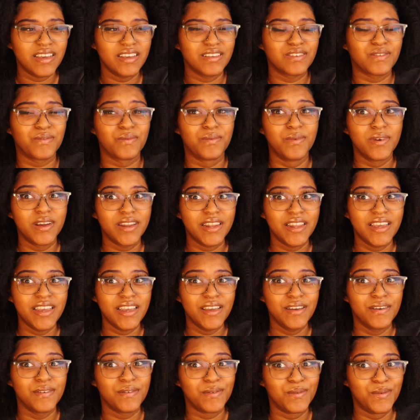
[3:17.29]
is
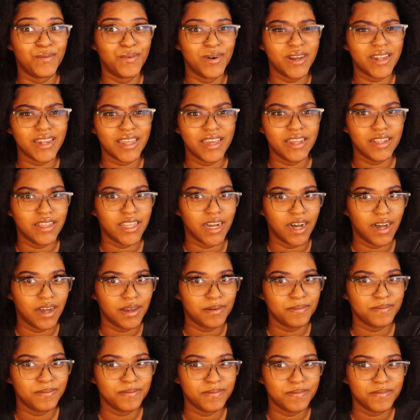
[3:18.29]
really, really
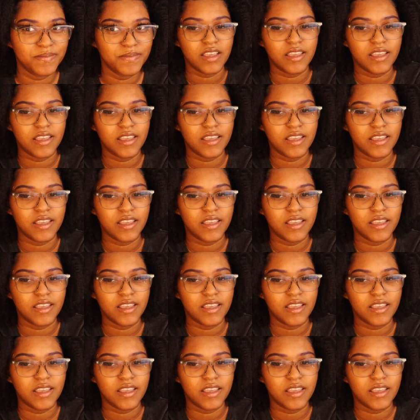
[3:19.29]
dumb?